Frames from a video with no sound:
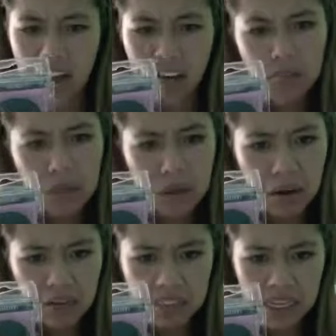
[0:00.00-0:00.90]
I don't know how
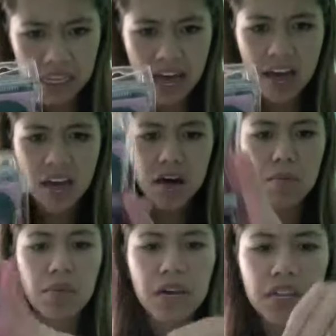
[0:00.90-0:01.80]
to say that,
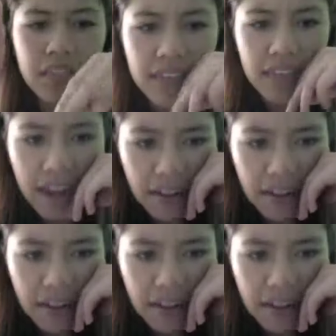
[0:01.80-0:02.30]
but yeah,